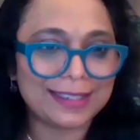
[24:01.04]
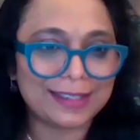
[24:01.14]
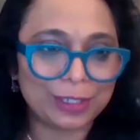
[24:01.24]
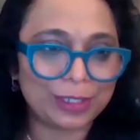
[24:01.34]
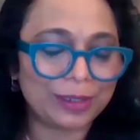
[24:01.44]

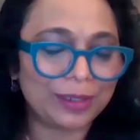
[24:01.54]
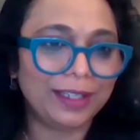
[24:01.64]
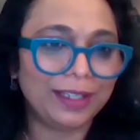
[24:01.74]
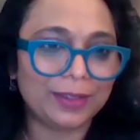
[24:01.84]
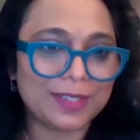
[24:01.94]
consider
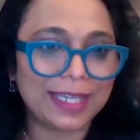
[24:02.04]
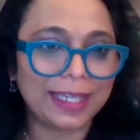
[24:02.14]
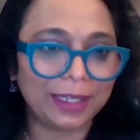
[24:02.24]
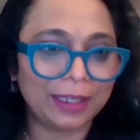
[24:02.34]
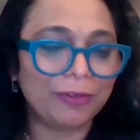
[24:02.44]

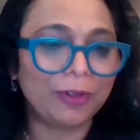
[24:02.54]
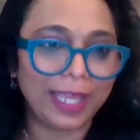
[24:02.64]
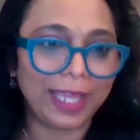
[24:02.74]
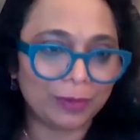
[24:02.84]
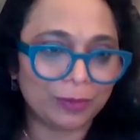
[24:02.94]
signing up for
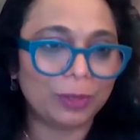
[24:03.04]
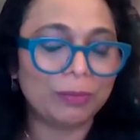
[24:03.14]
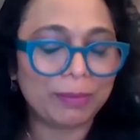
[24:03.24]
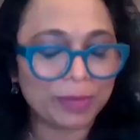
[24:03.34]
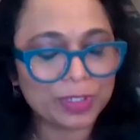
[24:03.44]
an annual
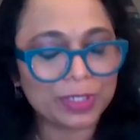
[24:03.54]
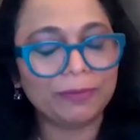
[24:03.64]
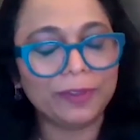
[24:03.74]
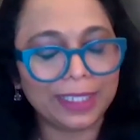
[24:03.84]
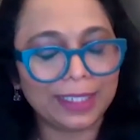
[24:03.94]

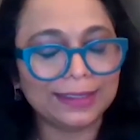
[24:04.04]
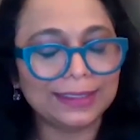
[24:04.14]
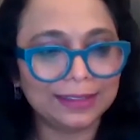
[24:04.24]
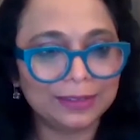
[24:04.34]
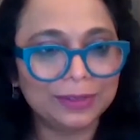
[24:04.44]
membership with
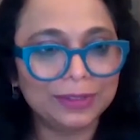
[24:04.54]
us.